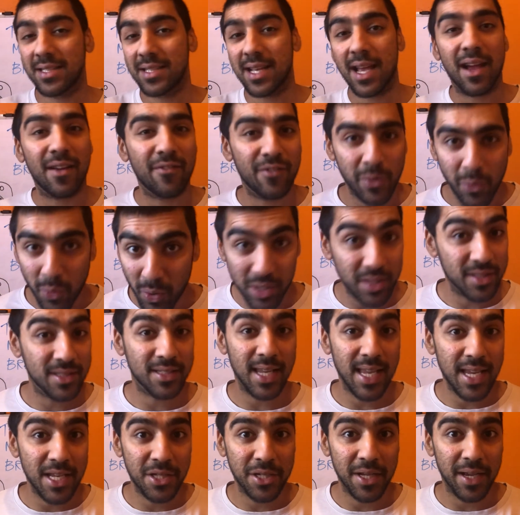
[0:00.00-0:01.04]
to everyone's
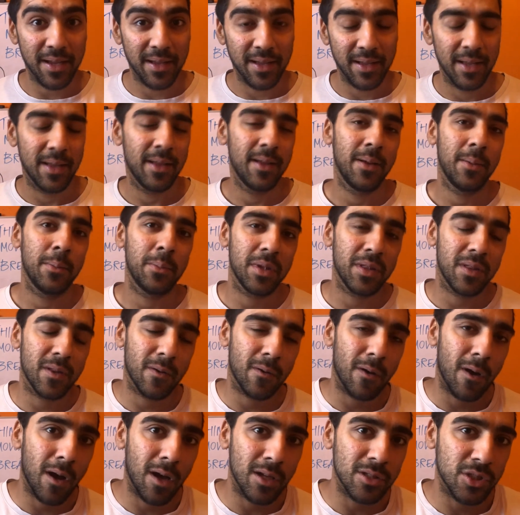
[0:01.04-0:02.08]
nature, but
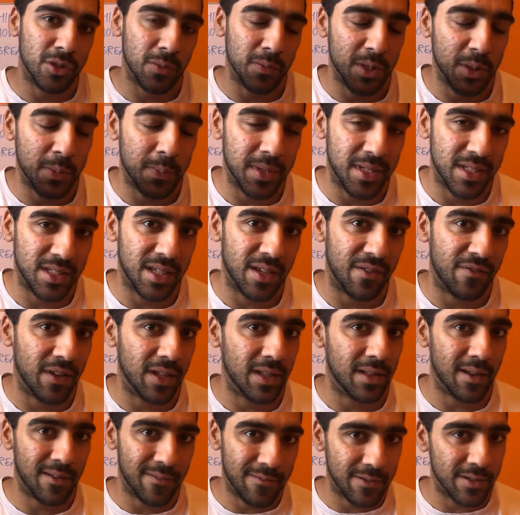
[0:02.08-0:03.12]
there are some
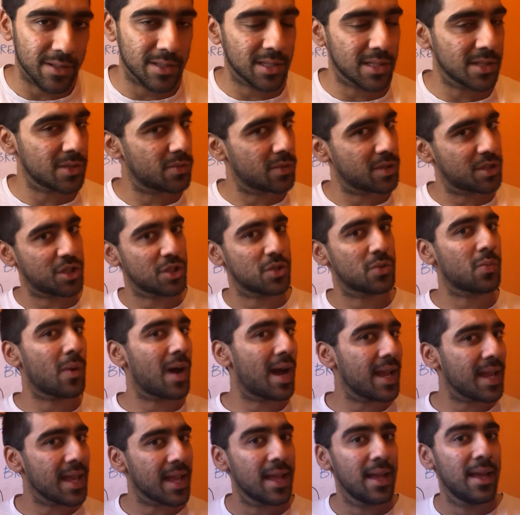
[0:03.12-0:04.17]
specific differences, which is
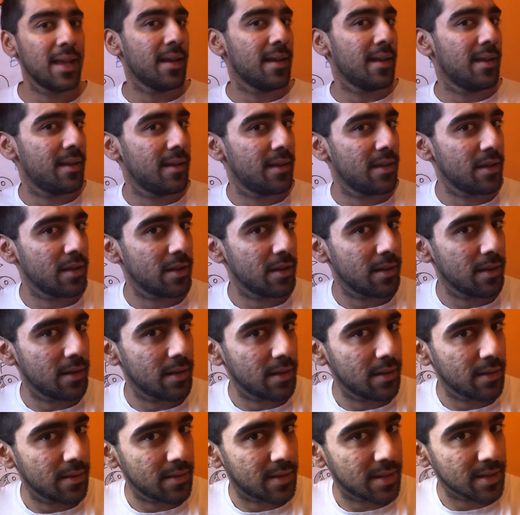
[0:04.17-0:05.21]
why
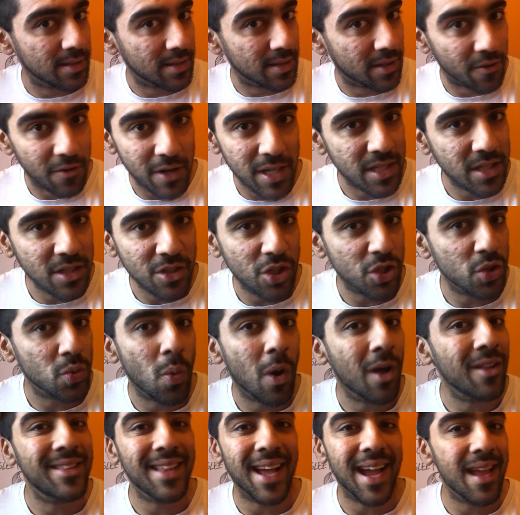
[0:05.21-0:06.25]
there isn't just
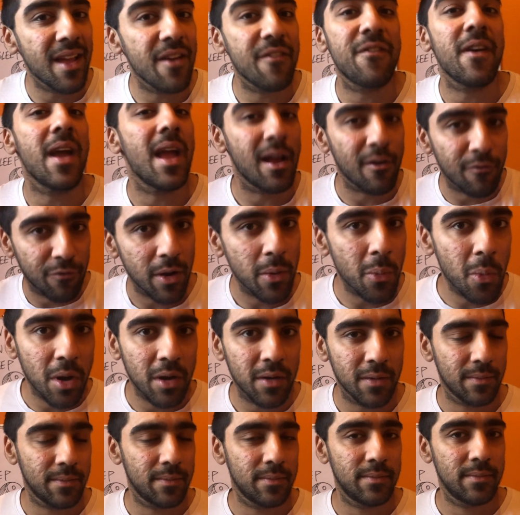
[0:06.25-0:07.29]
one diet for everyone.
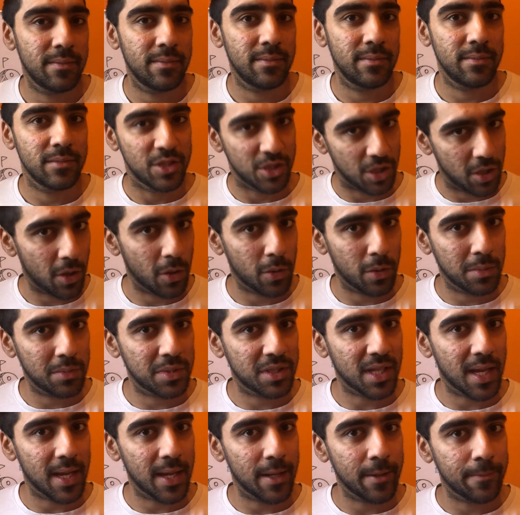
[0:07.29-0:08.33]
Do you know what I'm
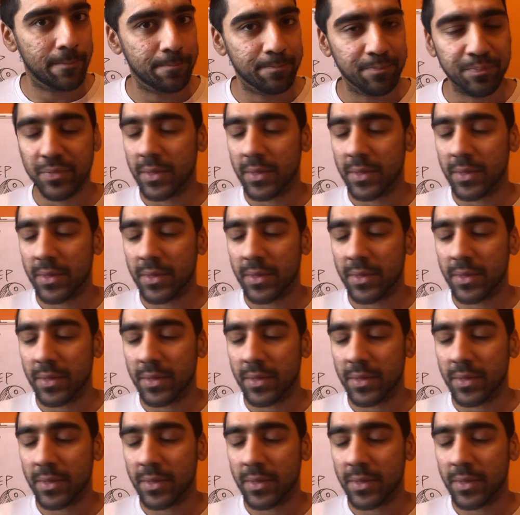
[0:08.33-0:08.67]
saying?